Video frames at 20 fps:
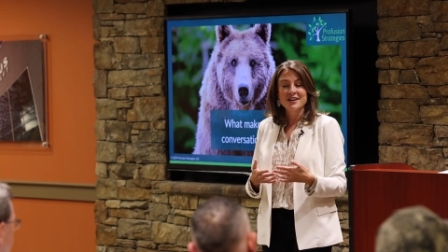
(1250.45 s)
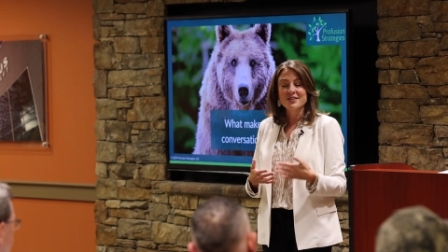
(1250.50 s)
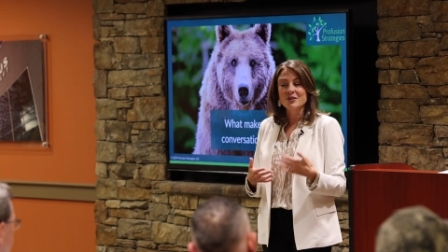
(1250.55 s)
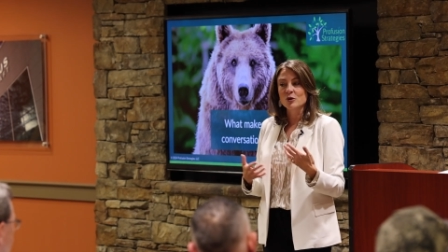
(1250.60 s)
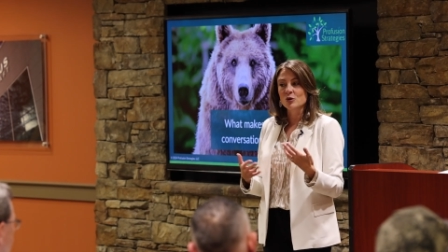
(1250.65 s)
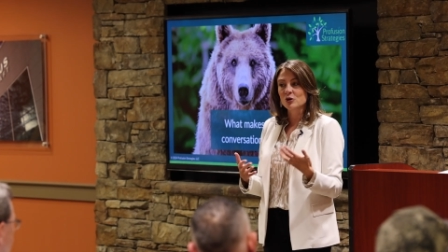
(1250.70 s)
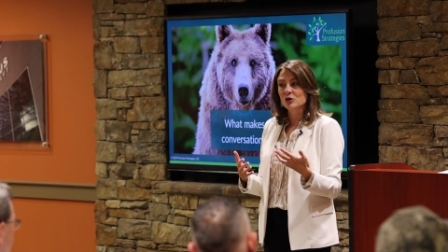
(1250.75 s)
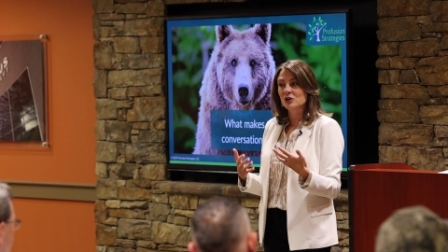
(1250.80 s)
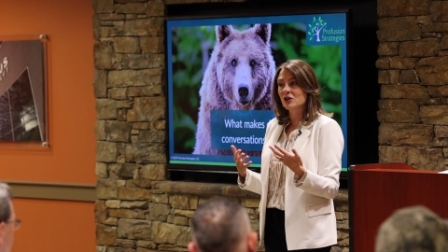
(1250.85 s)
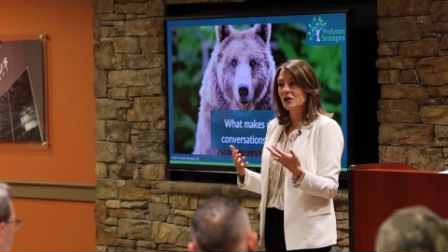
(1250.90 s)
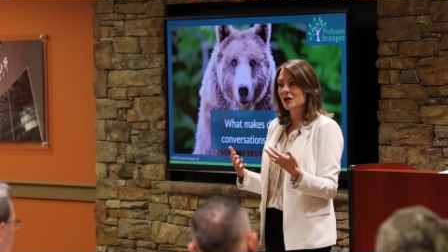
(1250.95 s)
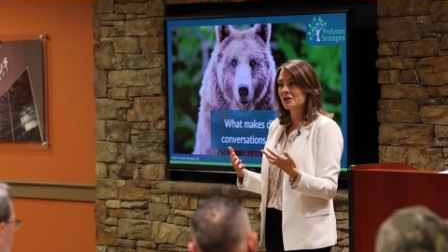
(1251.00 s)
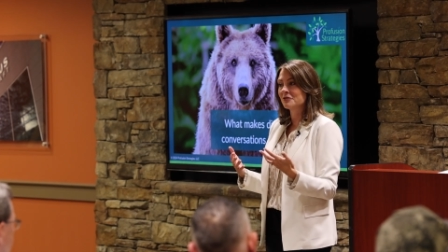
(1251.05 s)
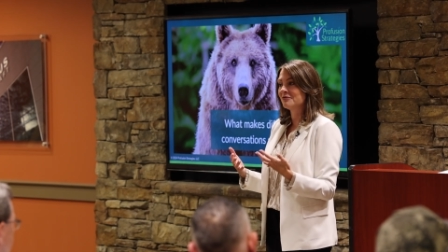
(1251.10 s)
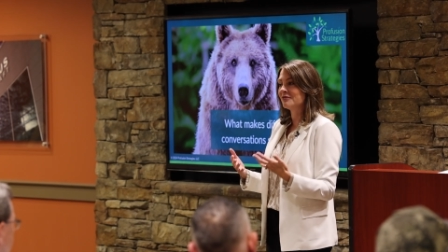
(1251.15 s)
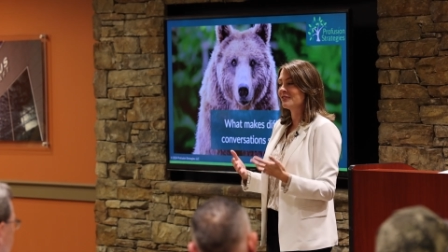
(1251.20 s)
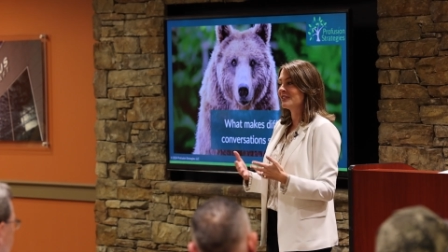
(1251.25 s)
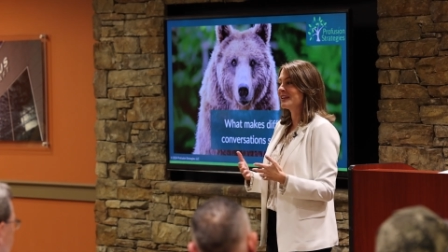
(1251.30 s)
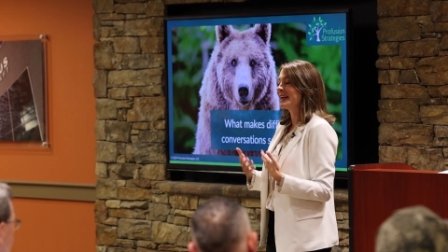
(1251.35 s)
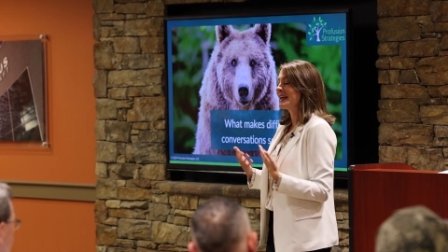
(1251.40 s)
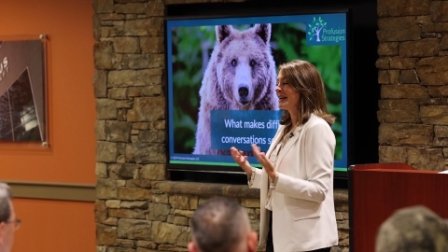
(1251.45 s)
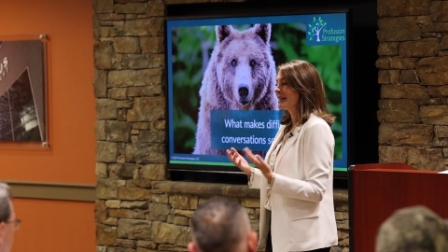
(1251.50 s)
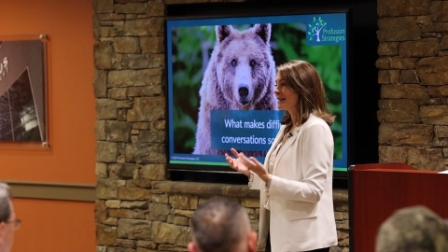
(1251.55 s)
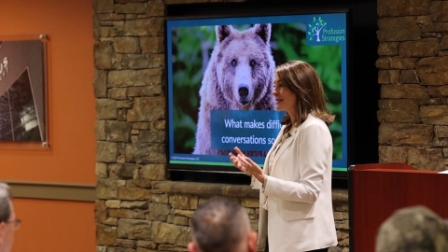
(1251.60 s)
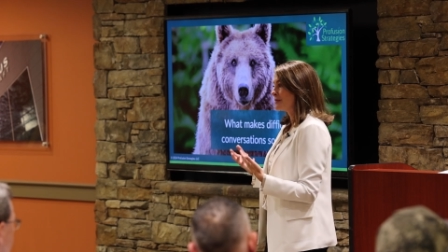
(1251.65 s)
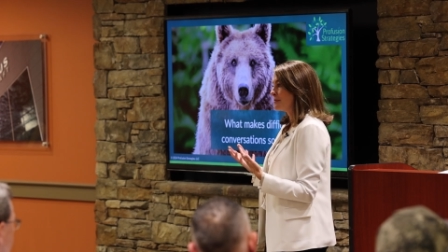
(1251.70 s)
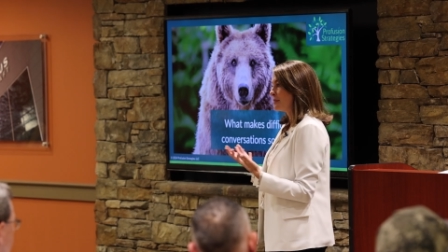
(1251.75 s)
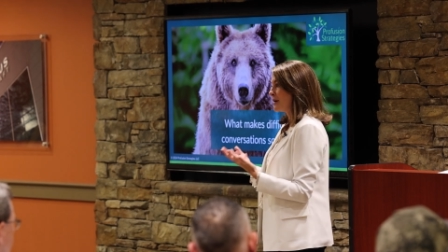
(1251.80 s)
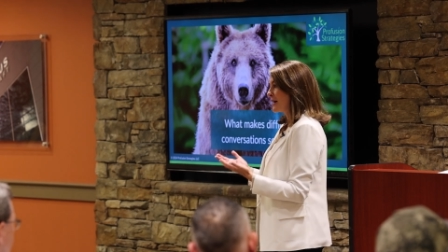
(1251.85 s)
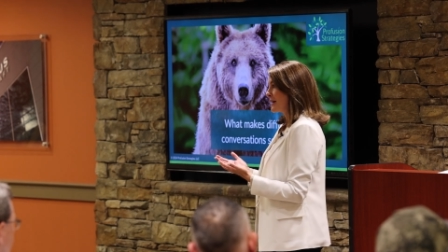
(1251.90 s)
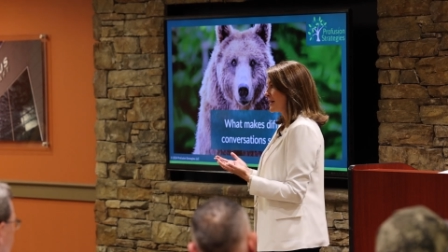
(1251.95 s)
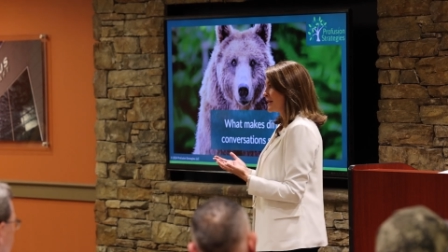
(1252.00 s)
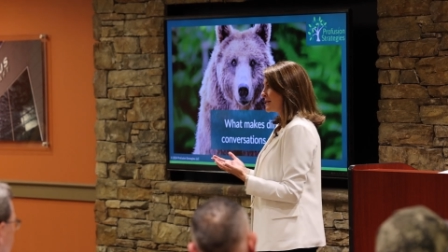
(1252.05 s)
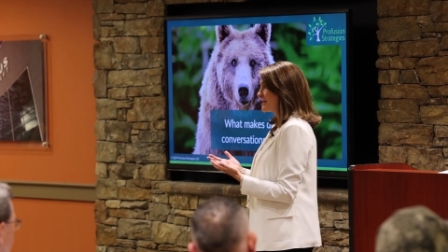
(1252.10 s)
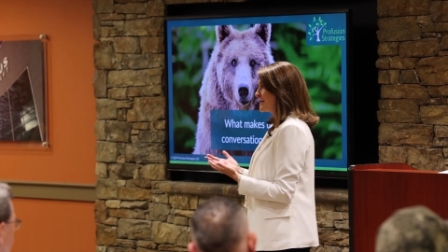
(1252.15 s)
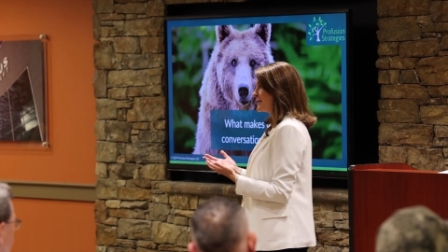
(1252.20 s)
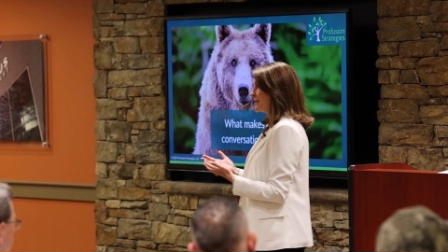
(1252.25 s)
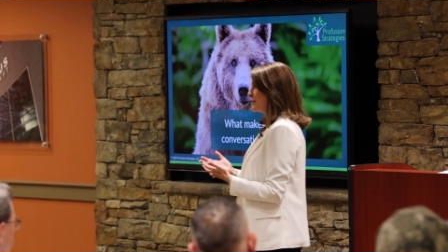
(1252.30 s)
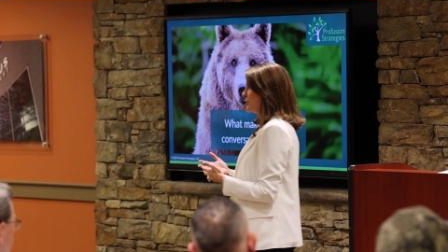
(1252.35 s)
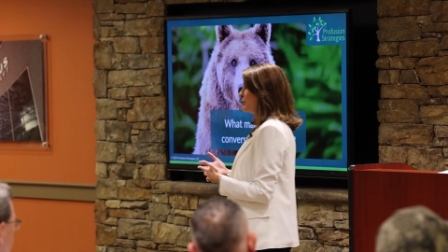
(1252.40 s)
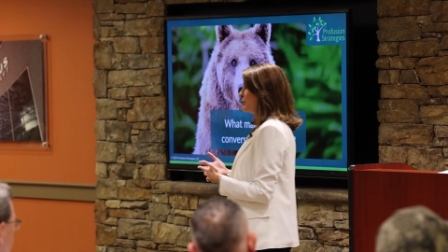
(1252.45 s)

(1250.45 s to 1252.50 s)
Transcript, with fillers: There are a lot of landmines that